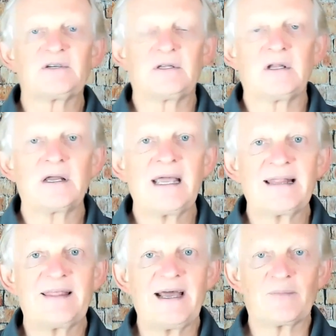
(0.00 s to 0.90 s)
to look
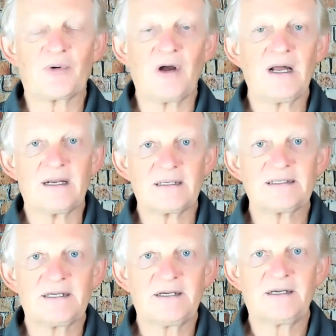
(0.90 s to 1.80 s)
at that
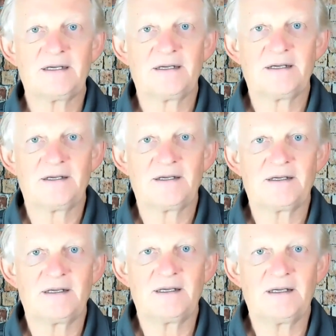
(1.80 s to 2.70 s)
product
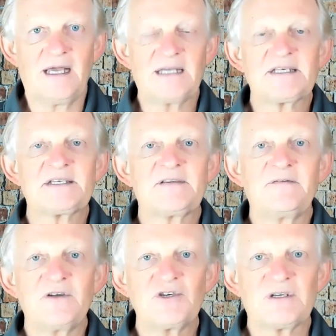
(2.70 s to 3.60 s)
as it's
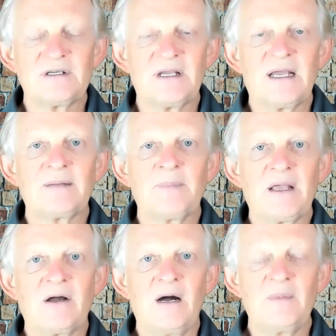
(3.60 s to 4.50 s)
envisioned and make
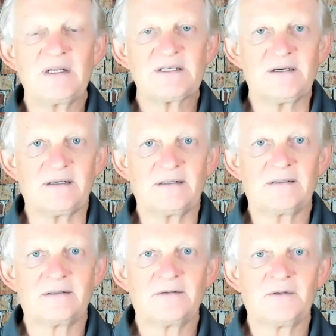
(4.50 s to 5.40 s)
comments on it.
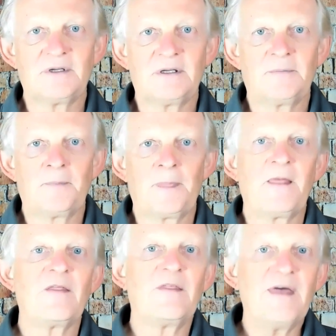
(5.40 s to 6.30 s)

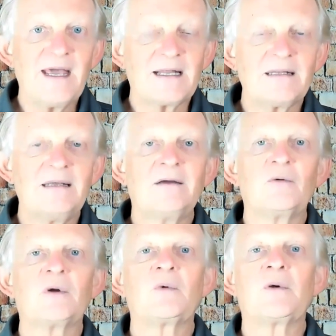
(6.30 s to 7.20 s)
Then
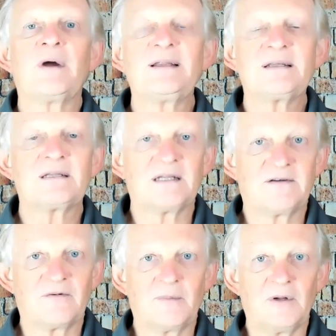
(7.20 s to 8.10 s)
when we write the
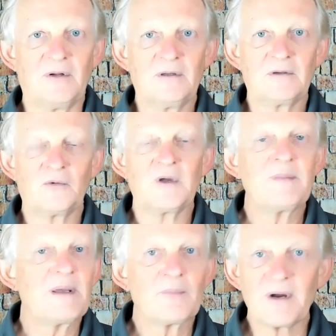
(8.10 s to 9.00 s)
deliverable, we
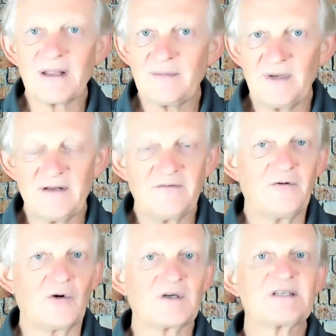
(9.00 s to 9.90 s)
may bring them in
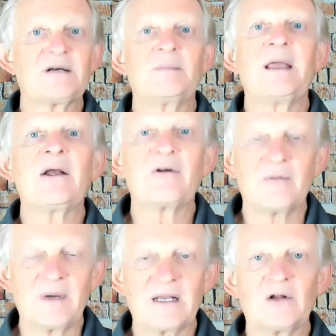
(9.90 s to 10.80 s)
for some
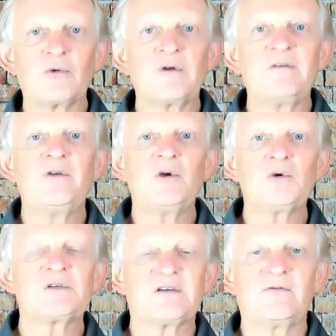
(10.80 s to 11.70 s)
incremental
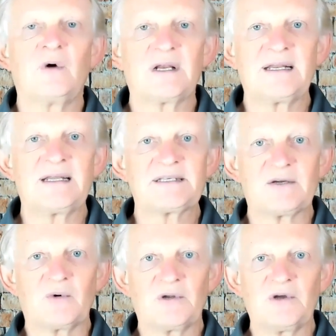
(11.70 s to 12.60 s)
reviews of what it is that
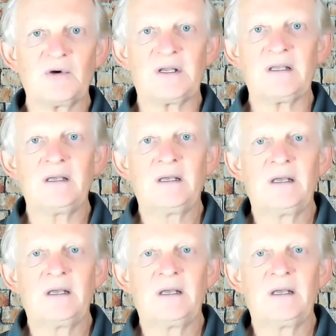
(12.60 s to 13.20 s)
we're doing.